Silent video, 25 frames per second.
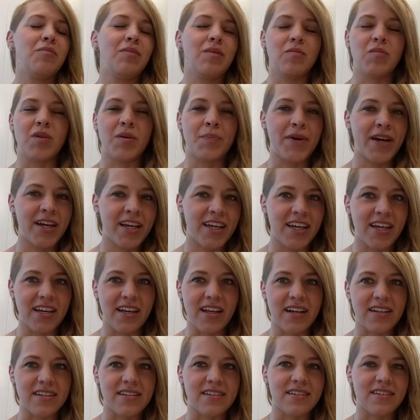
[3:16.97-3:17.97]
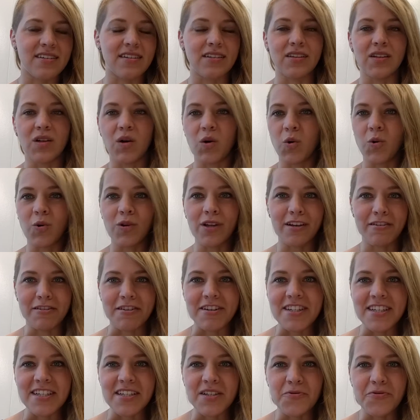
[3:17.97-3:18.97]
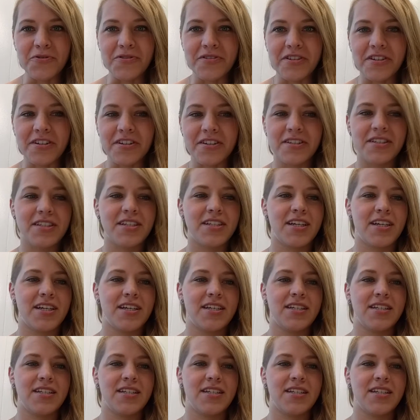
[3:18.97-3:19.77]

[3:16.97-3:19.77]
"But Becky, that's low literacy users.